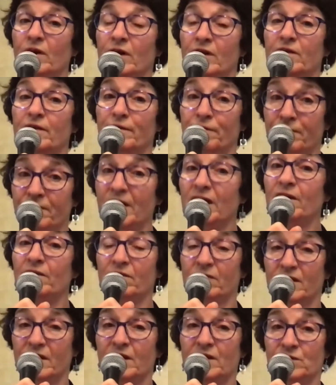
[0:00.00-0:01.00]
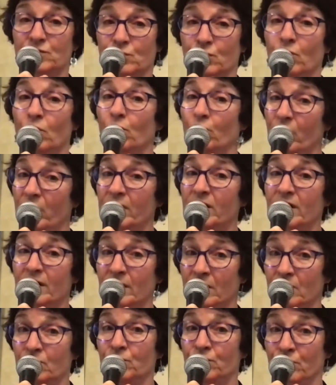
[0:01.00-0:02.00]
the faith that is already
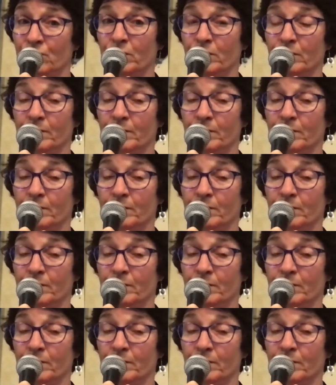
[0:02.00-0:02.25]
in you?